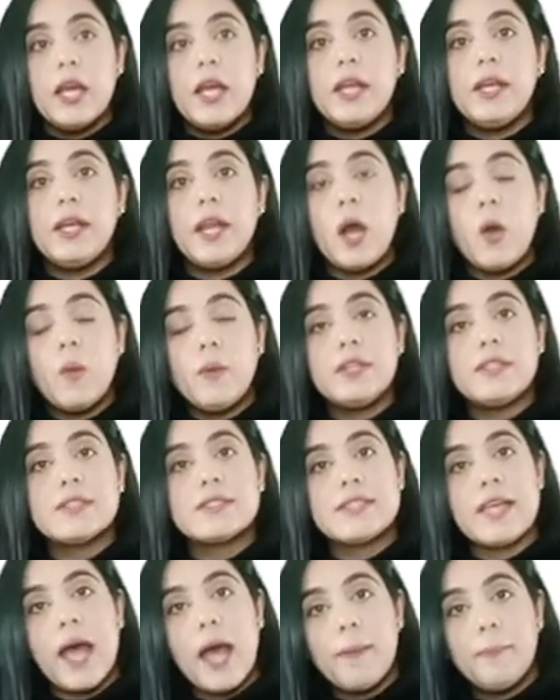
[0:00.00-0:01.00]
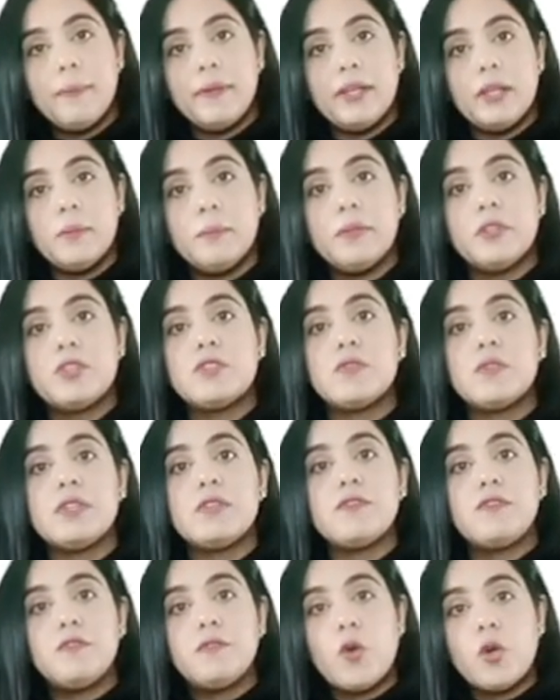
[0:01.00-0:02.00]
Now it is happening
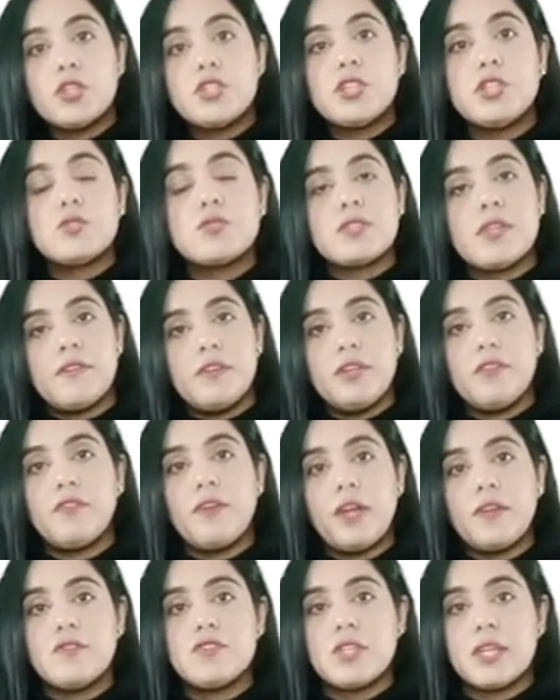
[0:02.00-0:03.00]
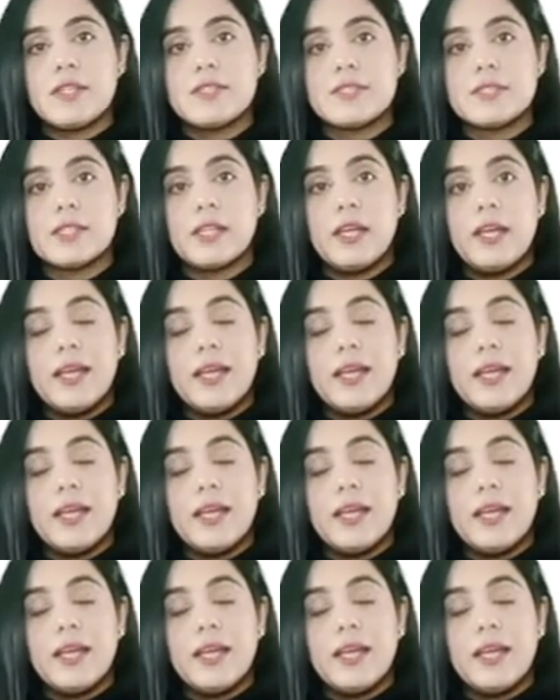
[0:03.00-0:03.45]
between 40 to 75 days.